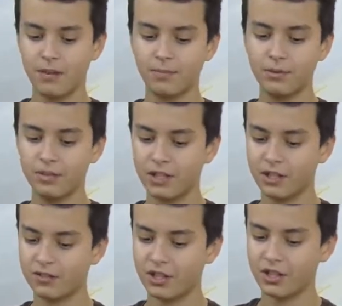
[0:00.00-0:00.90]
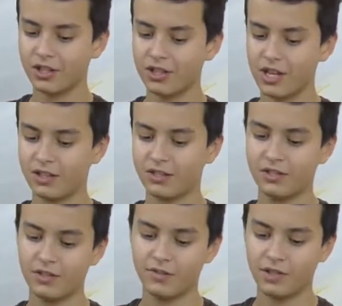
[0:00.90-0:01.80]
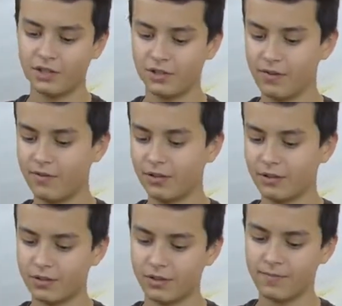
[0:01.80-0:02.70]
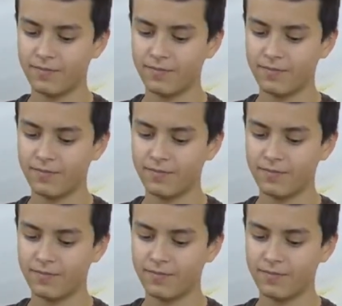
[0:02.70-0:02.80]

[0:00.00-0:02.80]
brutally crushing the anti-Soviet revolution.